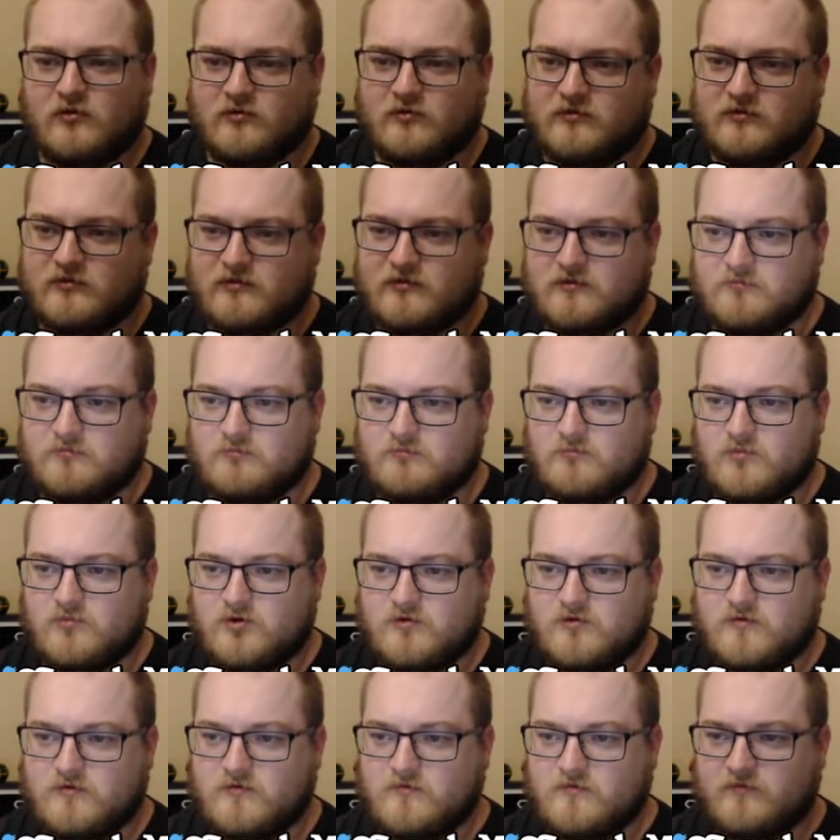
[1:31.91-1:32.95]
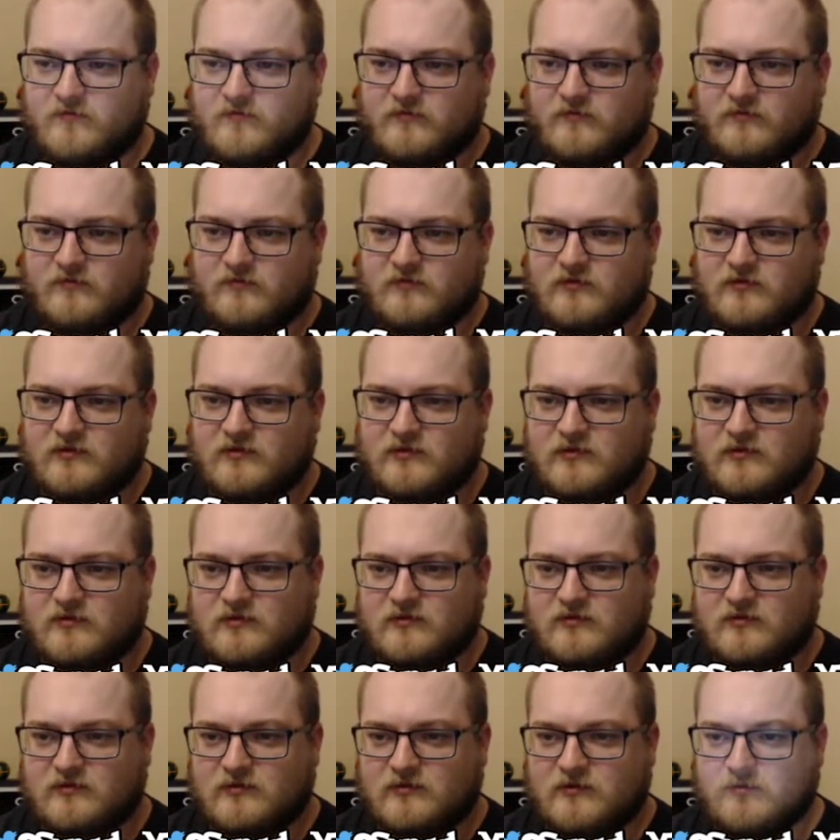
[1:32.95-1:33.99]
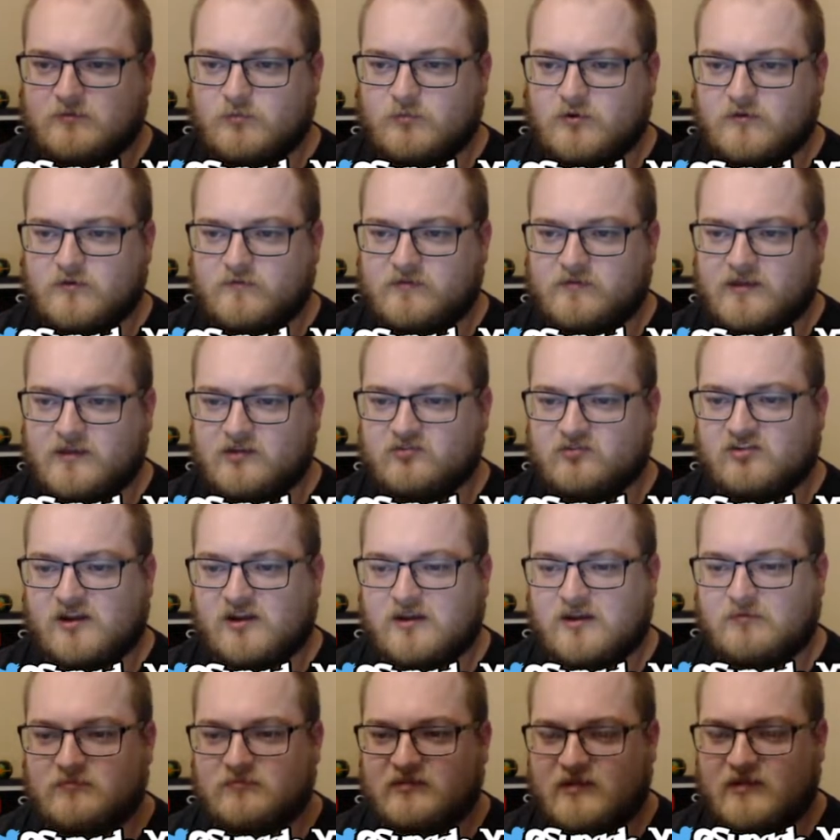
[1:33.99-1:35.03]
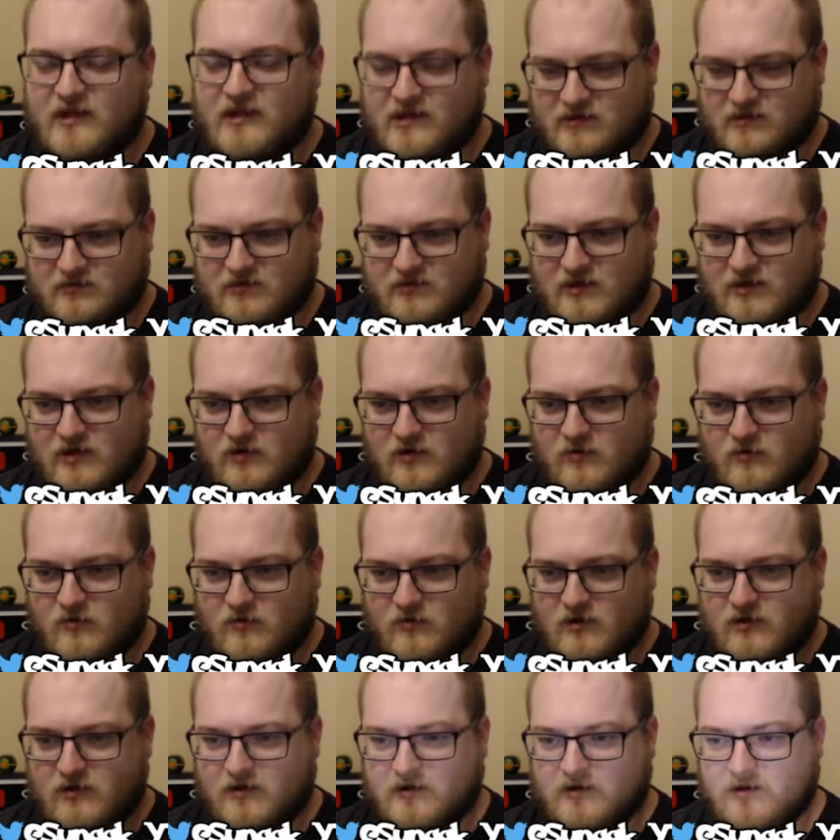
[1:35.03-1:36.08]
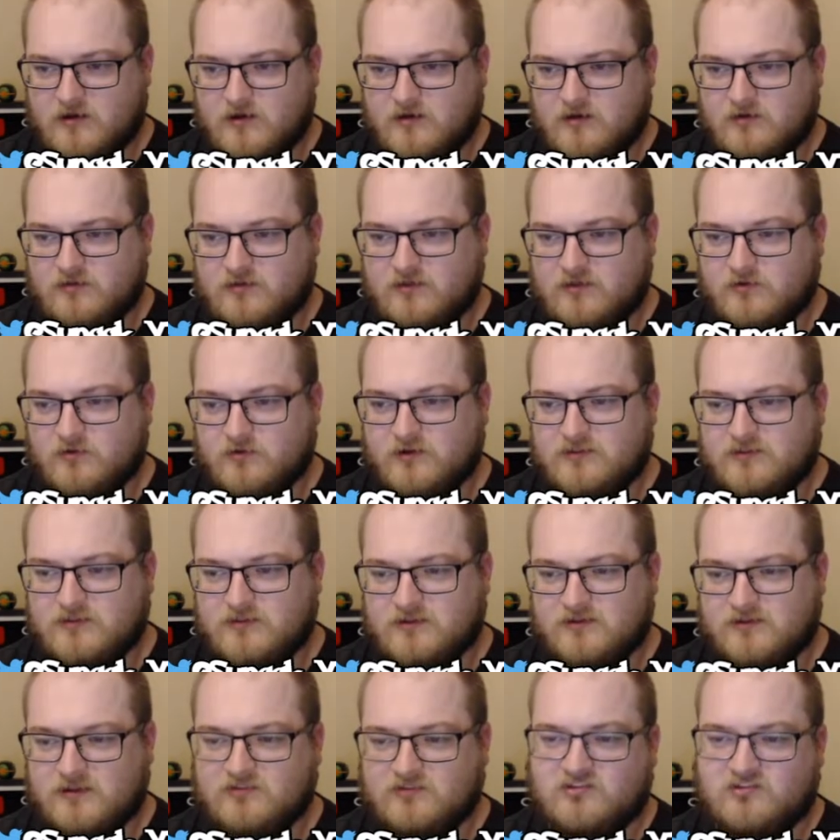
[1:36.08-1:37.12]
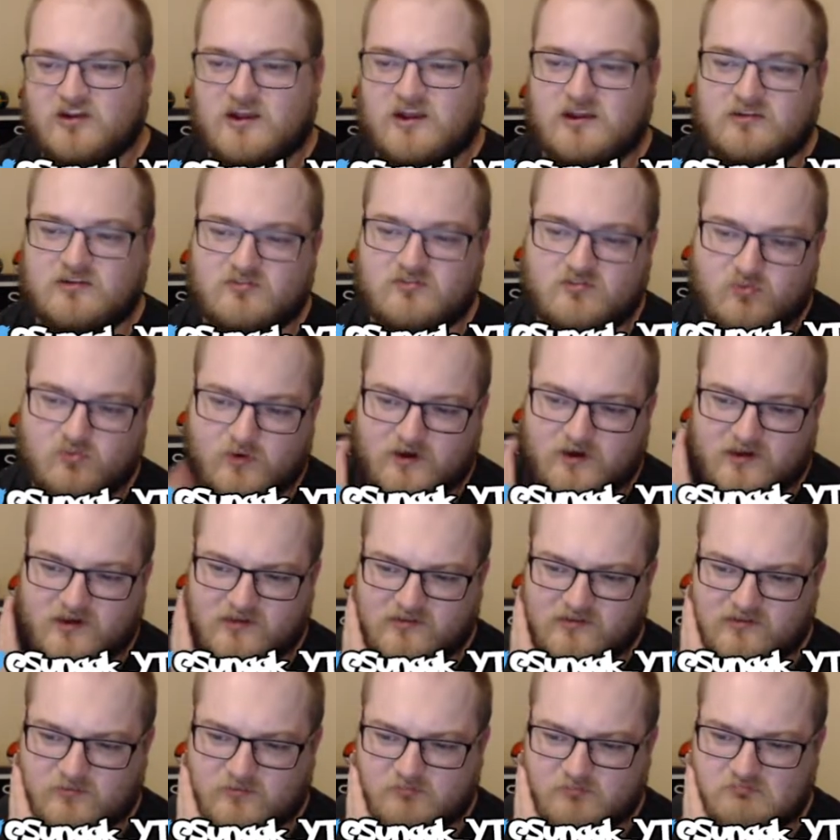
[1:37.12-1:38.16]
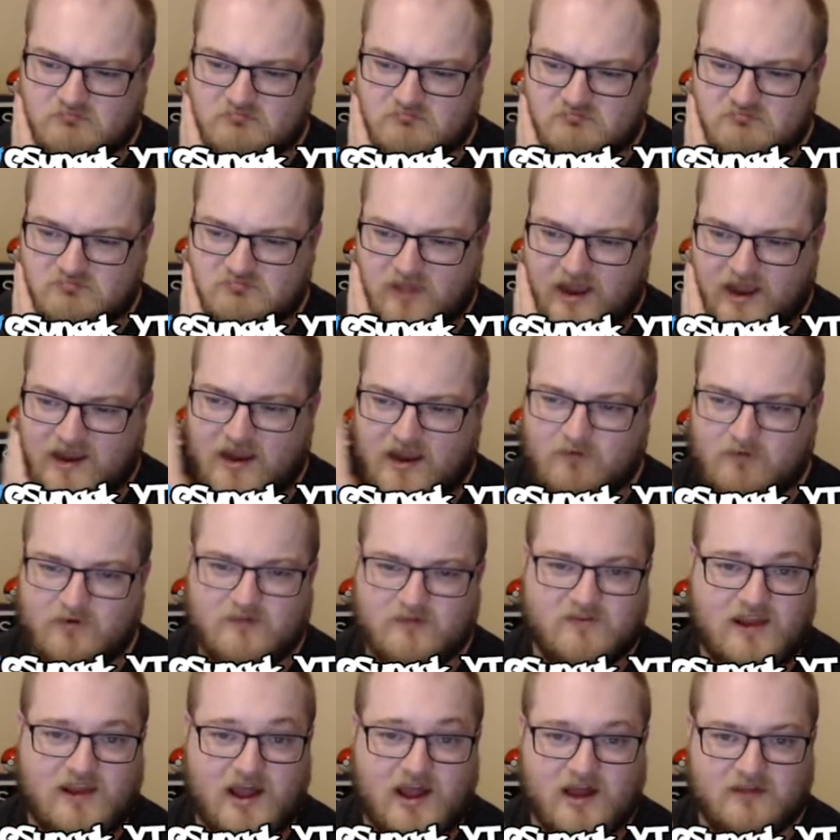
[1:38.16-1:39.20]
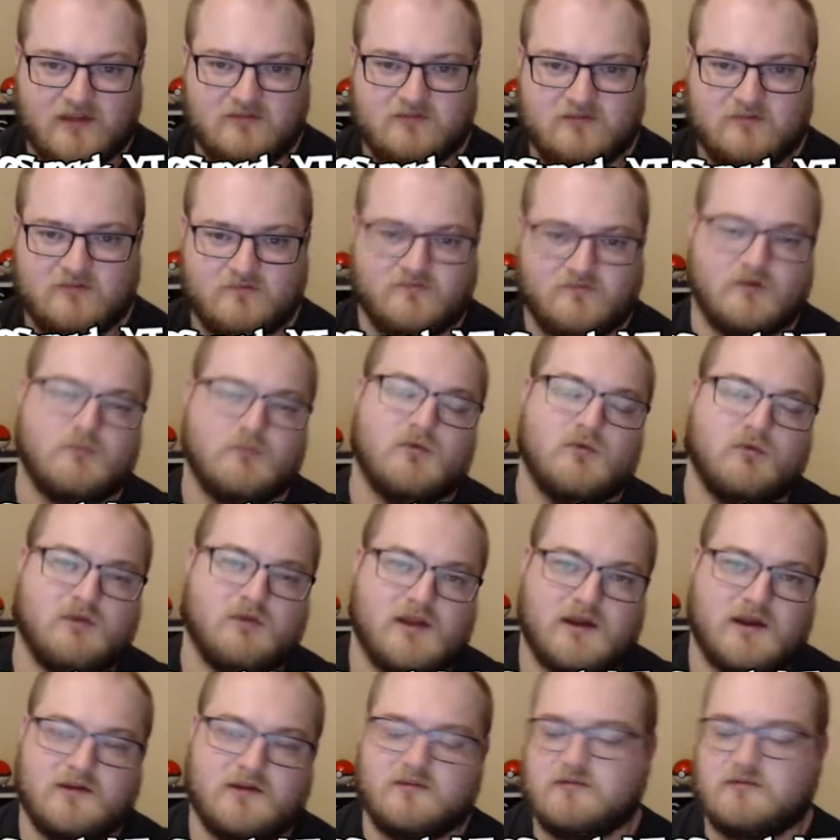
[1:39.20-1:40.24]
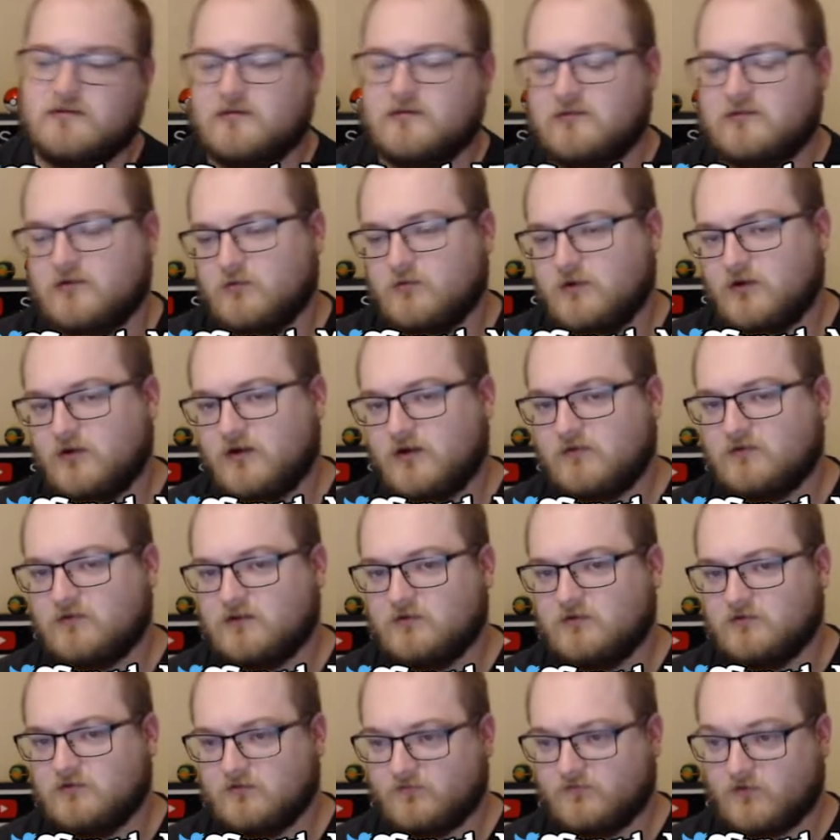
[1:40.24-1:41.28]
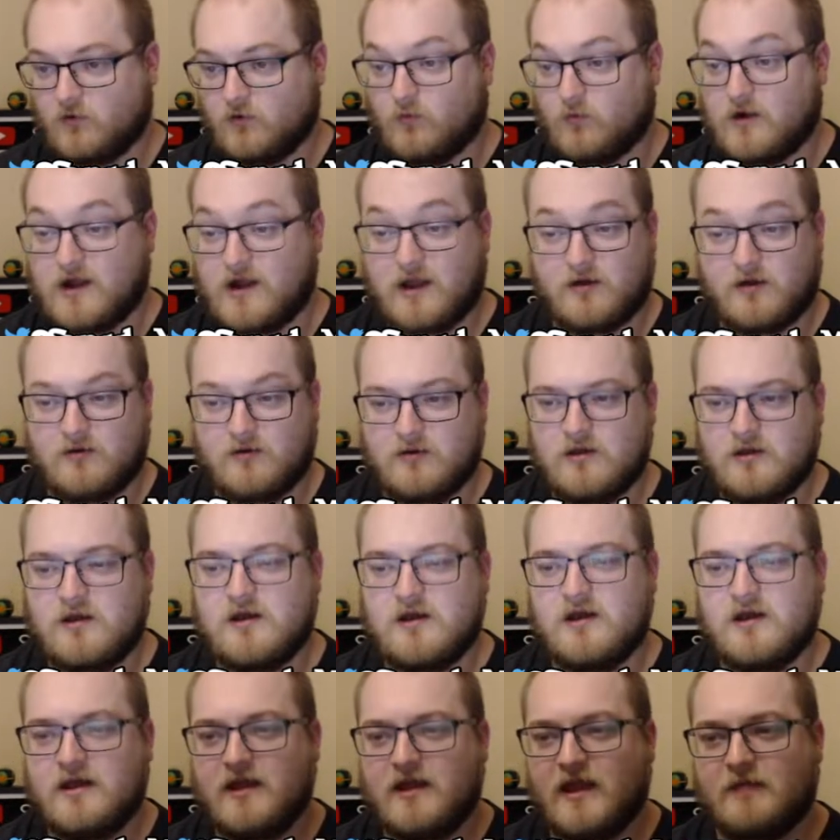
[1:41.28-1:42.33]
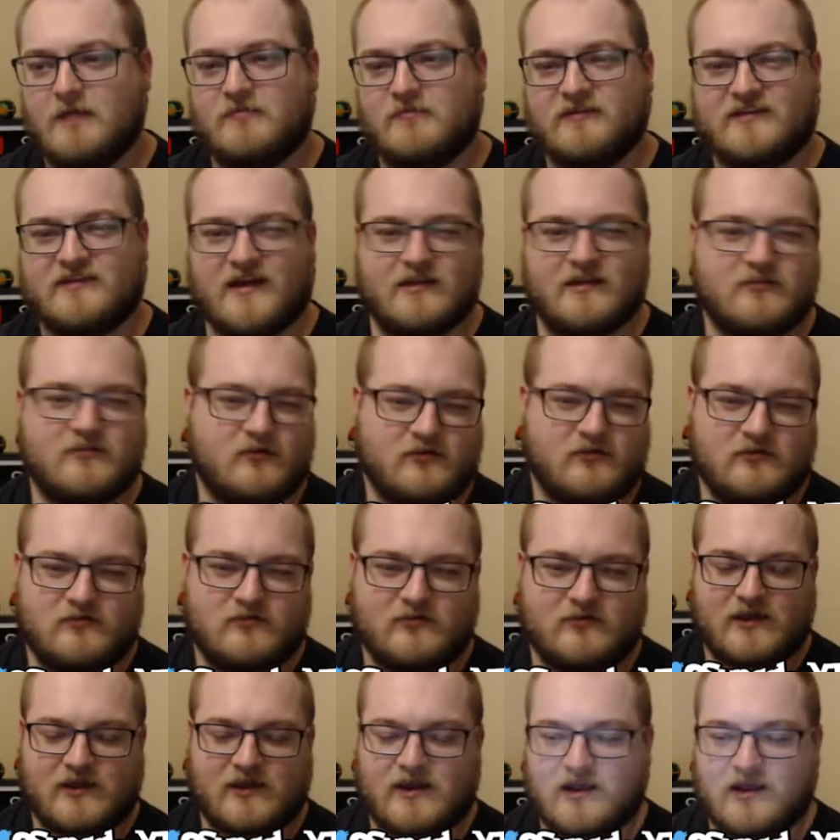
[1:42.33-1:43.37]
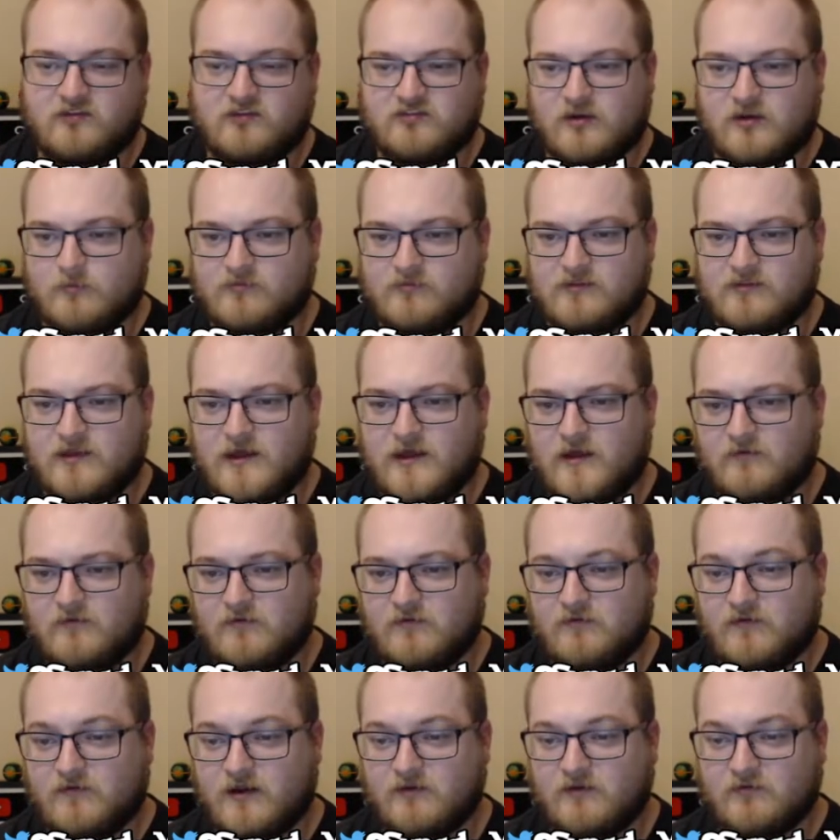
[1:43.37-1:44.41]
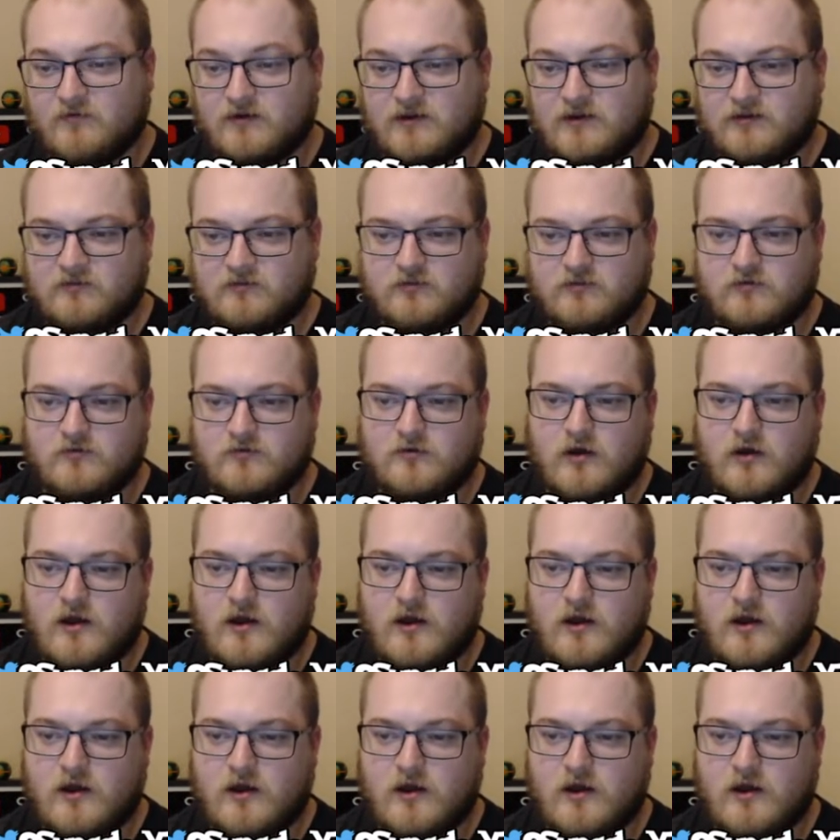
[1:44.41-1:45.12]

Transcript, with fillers: The move, the moves that James has now, uh, the only thing that changed was I got rid of cut for Moonlight. So we don't have to use it for a while. And besides, I'll use HM slave if I ever need to.